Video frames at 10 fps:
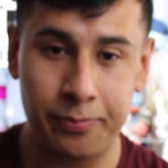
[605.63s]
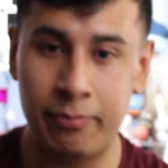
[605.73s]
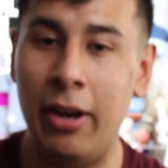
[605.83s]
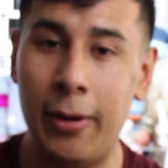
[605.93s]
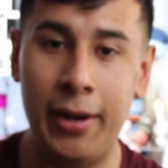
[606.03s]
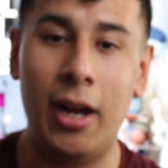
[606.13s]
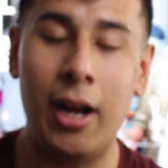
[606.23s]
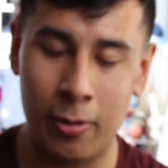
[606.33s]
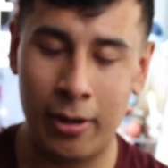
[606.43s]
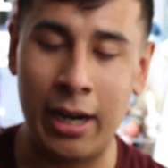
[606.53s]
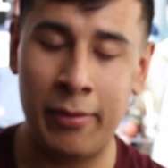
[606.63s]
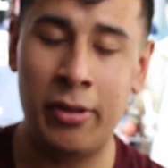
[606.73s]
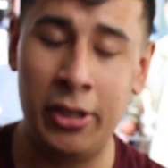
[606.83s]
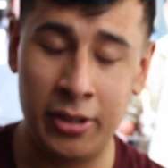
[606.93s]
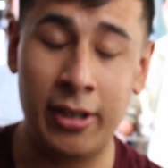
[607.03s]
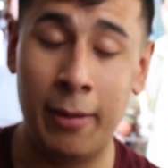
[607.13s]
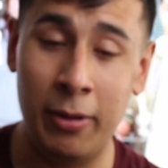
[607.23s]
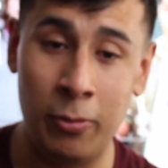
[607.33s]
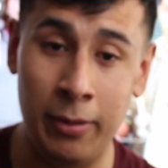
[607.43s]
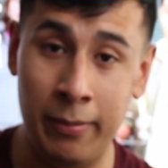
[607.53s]
very awkward conversation talk
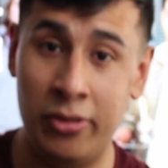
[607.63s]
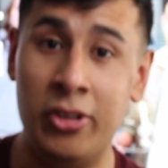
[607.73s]
between Miss